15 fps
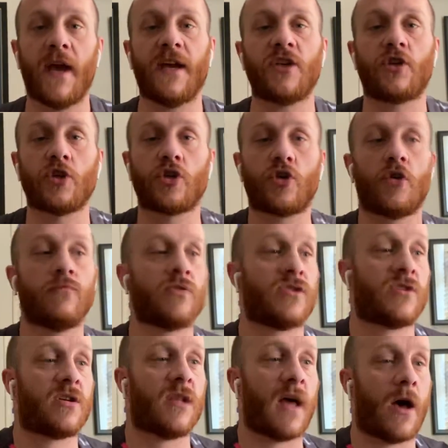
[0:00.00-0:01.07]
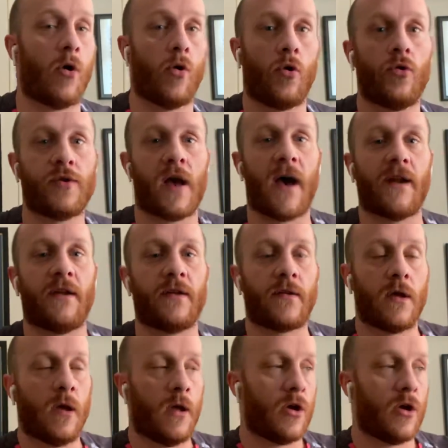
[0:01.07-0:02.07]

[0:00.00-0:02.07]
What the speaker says: It just comes to that old added